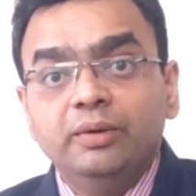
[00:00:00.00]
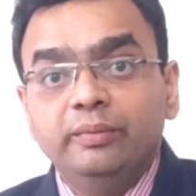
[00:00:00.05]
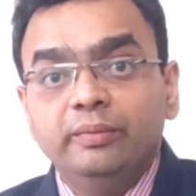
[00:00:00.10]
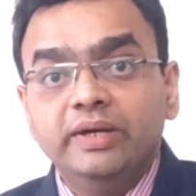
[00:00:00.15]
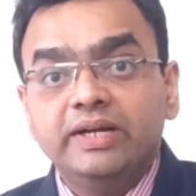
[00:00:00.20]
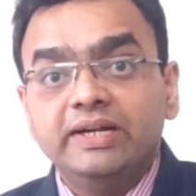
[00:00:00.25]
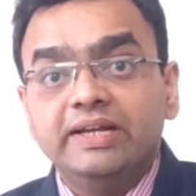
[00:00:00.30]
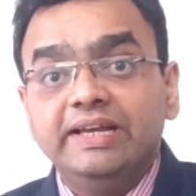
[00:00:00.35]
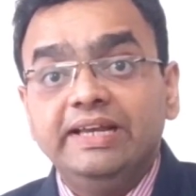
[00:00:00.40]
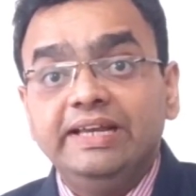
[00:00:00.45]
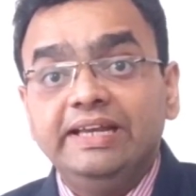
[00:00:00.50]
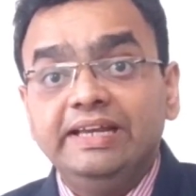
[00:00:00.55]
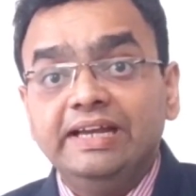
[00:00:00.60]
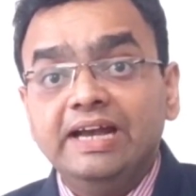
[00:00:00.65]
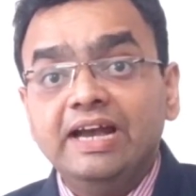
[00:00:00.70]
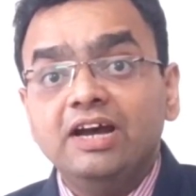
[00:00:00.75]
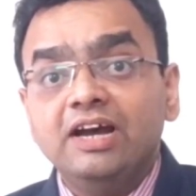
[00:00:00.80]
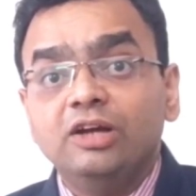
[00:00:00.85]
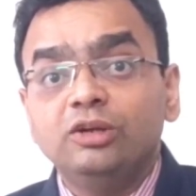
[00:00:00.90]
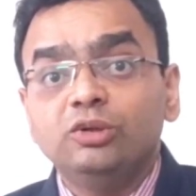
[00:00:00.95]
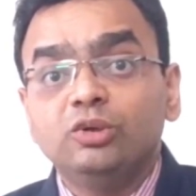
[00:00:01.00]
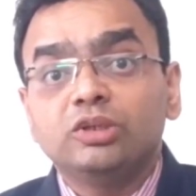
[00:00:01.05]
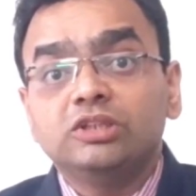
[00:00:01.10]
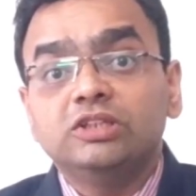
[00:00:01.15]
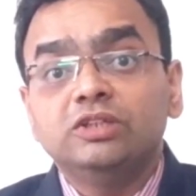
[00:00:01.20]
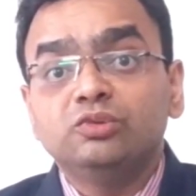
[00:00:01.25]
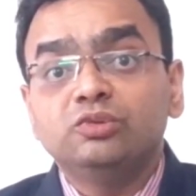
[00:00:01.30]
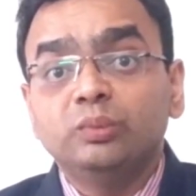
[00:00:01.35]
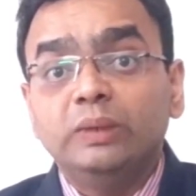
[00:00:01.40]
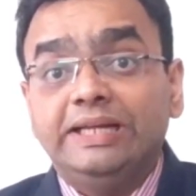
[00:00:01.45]
where AI
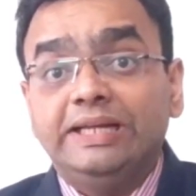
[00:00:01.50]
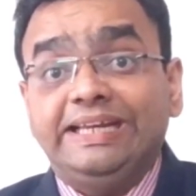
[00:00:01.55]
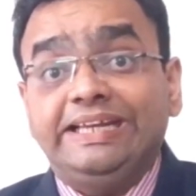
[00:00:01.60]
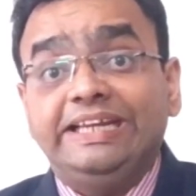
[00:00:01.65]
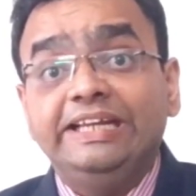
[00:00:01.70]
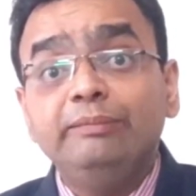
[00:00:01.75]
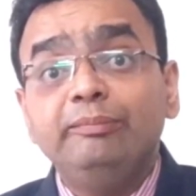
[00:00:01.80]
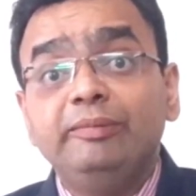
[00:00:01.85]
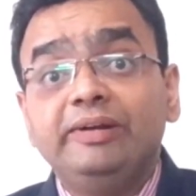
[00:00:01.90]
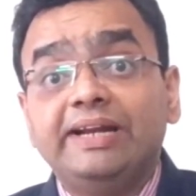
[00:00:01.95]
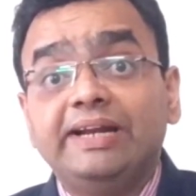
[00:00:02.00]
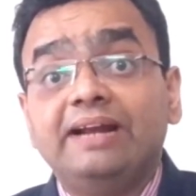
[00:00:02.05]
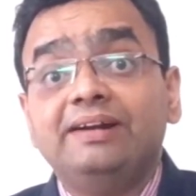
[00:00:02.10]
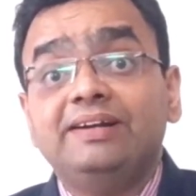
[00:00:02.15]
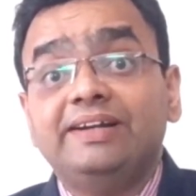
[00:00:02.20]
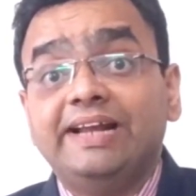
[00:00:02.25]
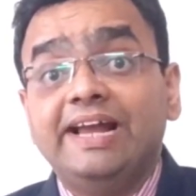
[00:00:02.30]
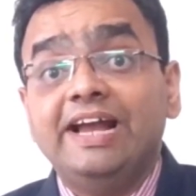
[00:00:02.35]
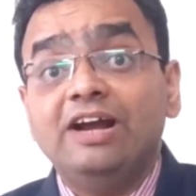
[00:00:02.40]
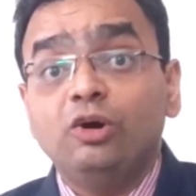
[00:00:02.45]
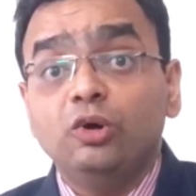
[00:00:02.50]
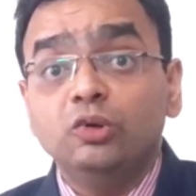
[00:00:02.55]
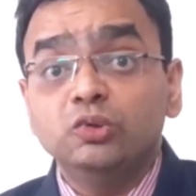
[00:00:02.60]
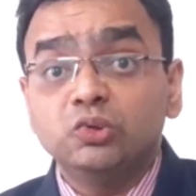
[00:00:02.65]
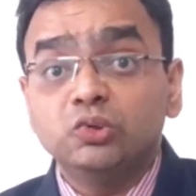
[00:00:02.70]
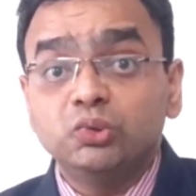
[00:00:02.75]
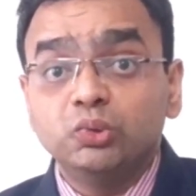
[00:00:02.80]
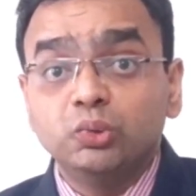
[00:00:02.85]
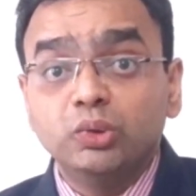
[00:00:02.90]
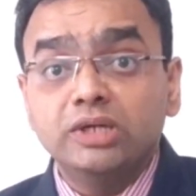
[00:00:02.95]
algorithms will keep track on
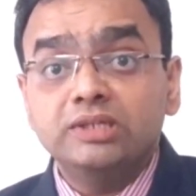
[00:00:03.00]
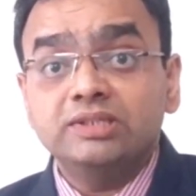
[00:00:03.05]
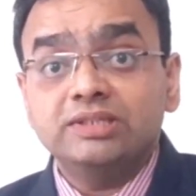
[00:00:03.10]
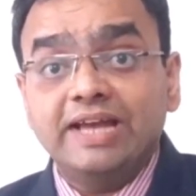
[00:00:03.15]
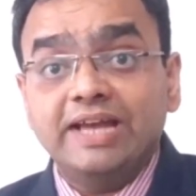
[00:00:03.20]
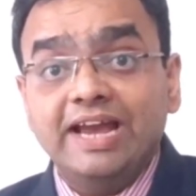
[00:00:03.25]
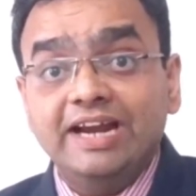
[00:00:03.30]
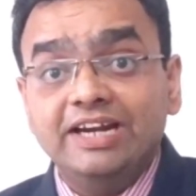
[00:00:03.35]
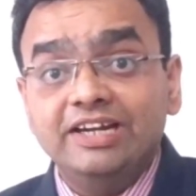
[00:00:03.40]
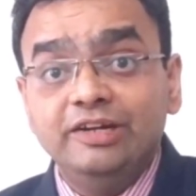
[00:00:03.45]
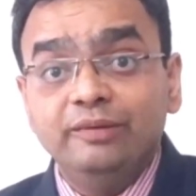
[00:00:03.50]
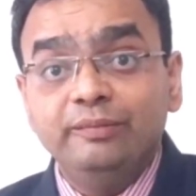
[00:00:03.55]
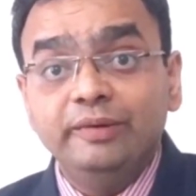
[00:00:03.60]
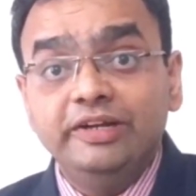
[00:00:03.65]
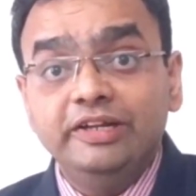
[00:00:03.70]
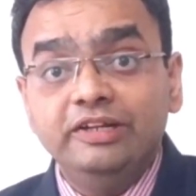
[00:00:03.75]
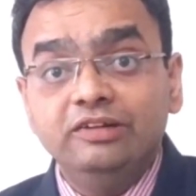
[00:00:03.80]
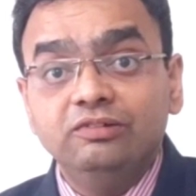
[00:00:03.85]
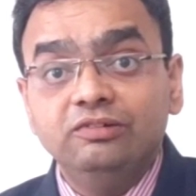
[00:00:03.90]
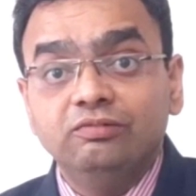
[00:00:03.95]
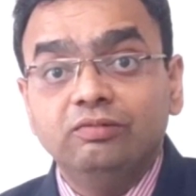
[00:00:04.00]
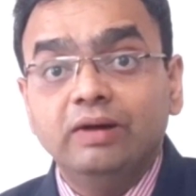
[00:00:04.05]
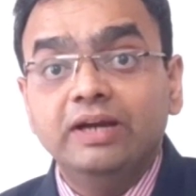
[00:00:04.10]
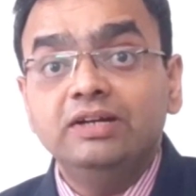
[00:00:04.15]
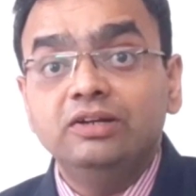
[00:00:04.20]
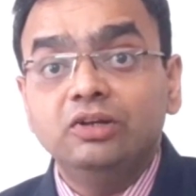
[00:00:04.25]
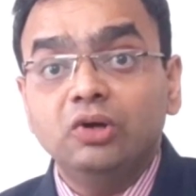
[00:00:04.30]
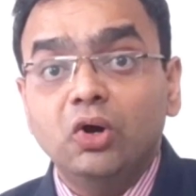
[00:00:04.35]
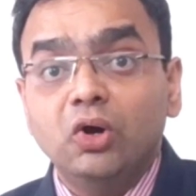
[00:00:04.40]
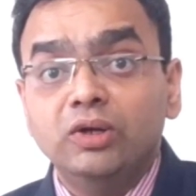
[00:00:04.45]
students' activity
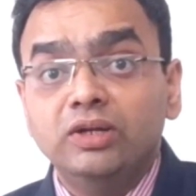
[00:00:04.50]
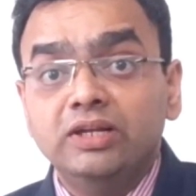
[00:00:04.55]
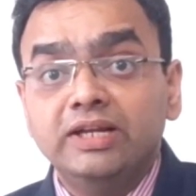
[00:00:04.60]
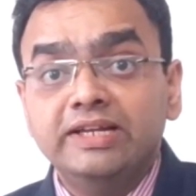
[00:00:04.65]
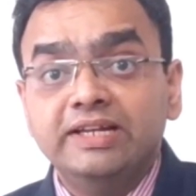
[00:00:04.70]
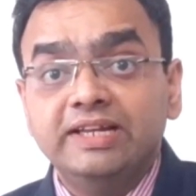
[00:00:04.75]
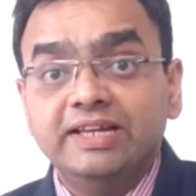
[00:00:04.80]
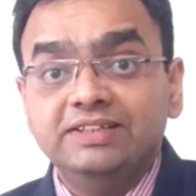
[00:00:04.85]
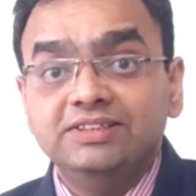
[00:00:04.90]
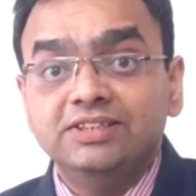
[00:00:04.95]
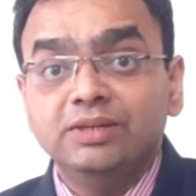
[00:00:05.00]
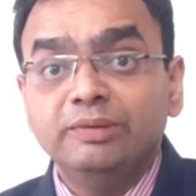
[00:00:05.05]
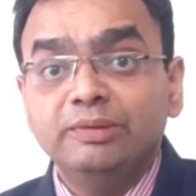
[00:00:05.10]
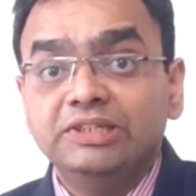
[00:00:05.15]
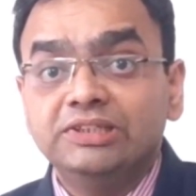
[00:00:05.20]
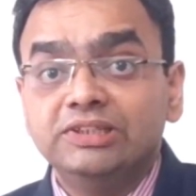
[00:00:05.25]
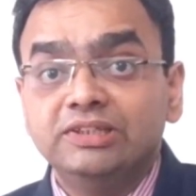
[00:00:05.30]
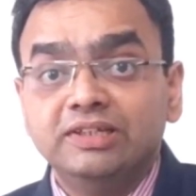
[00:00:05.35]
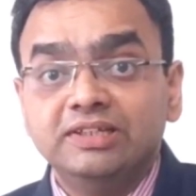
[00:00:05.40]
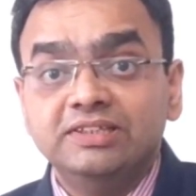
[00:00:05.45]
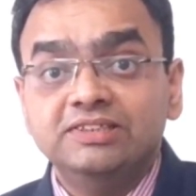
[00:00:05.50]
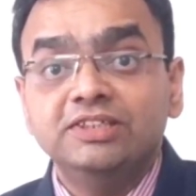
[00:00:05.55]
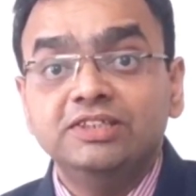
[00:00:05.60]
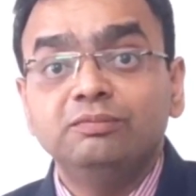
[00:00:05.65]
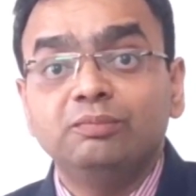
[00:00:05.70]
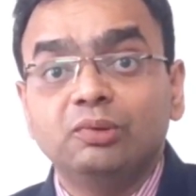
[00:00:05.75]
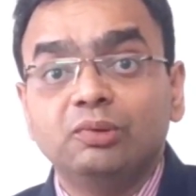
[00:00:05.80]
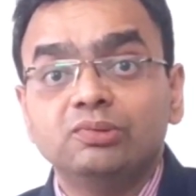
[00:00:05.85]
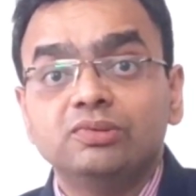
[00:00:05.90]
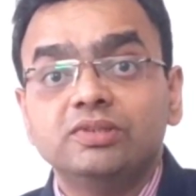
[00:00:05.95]
while the online examination is
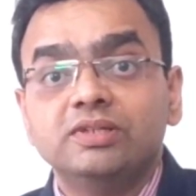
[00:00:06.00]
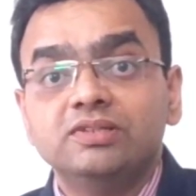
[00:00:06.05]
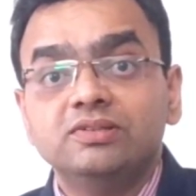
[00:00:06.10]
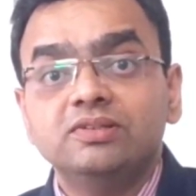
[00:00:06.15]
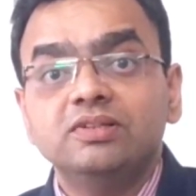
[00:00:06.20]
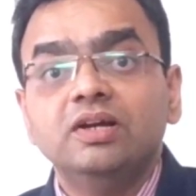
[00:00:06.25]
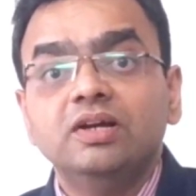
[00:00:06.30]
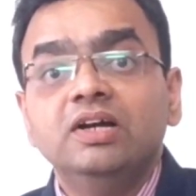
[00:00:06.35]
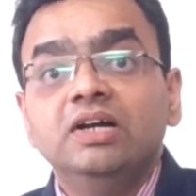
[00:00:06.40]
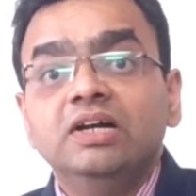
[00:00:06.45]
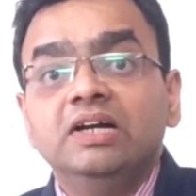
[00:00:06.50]
in process.